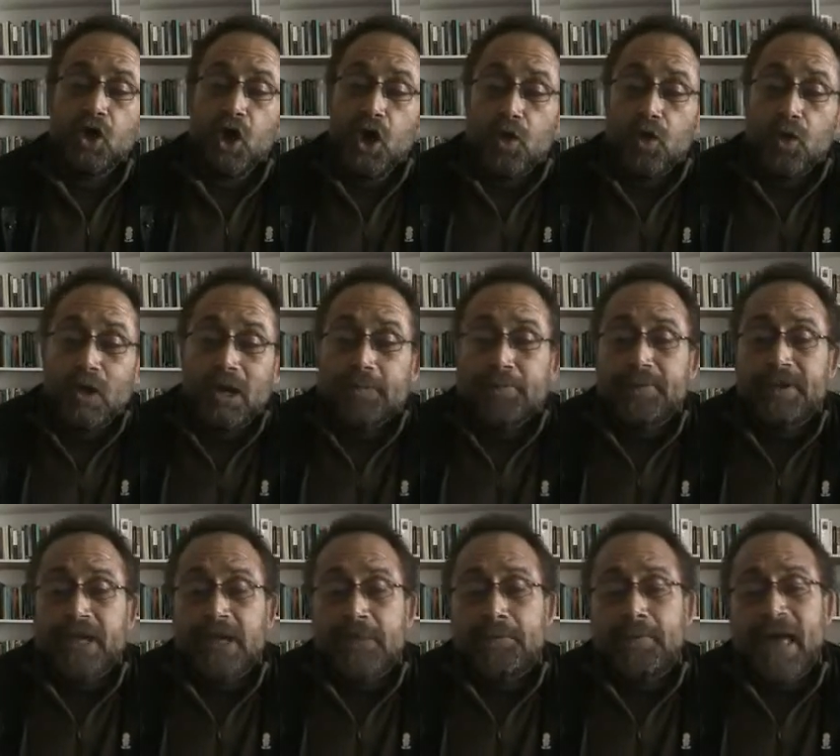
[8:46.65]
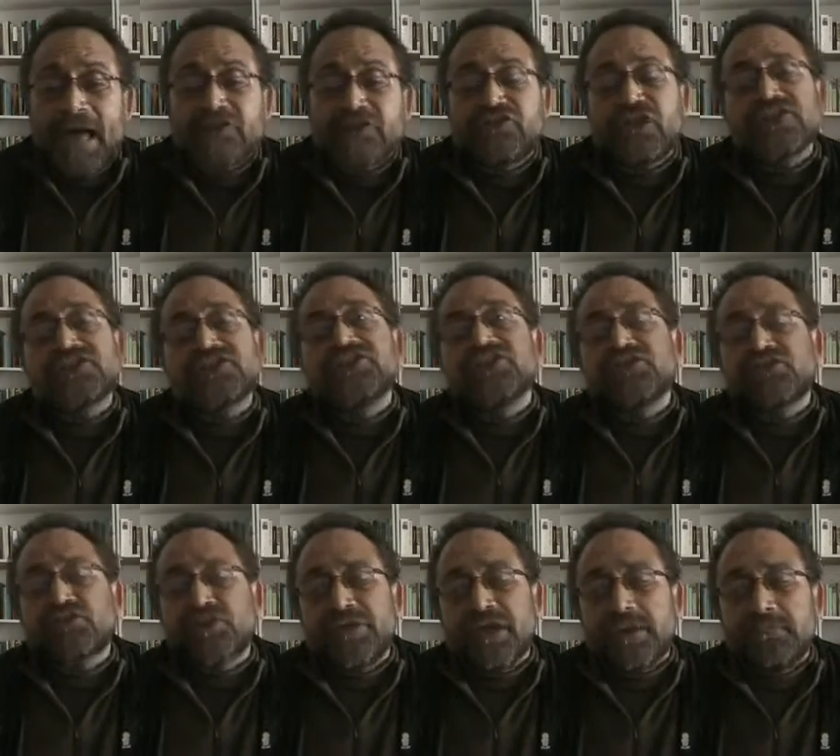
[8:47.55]
Who will bring back justice
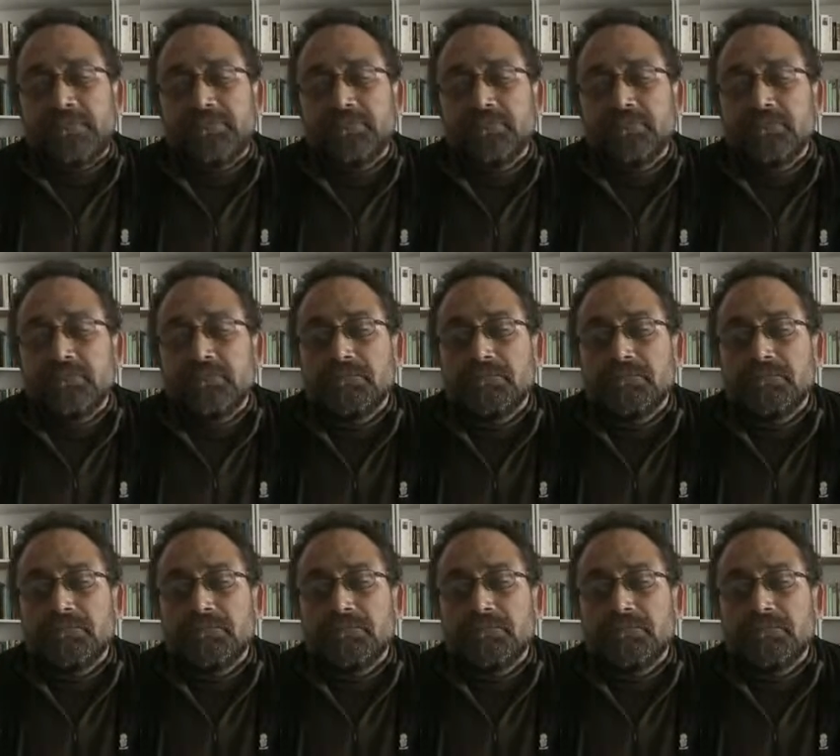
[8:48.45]
to them?